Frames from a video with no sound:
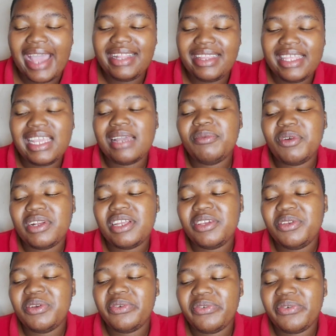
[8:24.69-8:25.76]
I think I'm gonna,
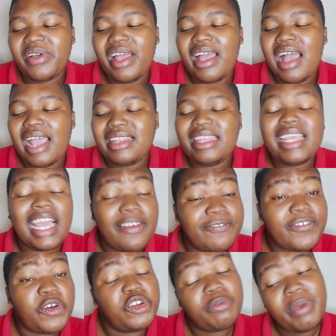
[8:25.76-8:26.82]
you know, I think I
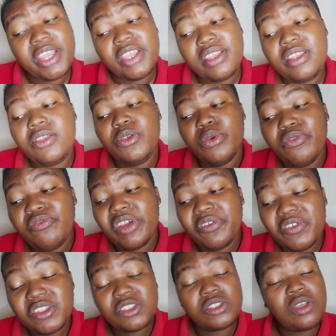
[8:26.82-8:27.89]
found my new
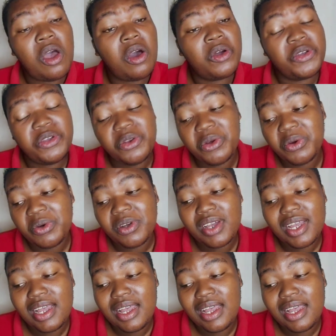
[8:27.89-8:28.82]
favorite song, you know.